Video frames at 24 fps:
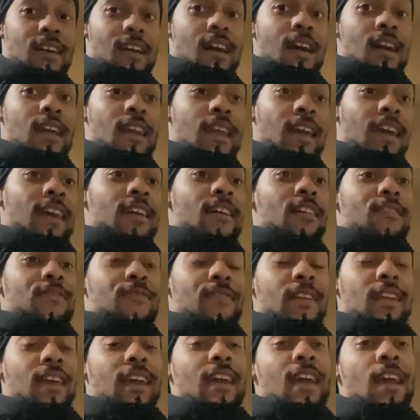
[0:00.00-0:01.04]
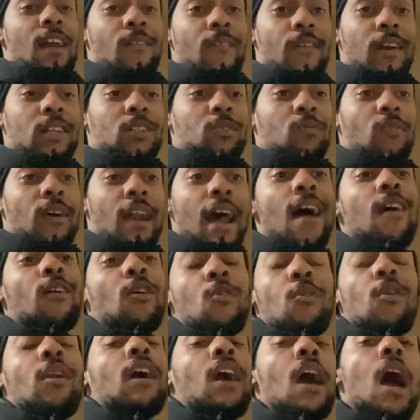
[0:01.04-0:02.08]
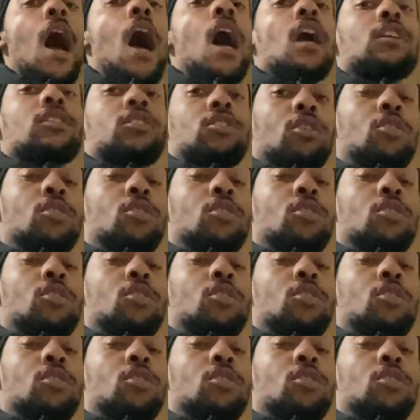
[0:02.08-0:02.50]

A nigga is finna get rich without going to college.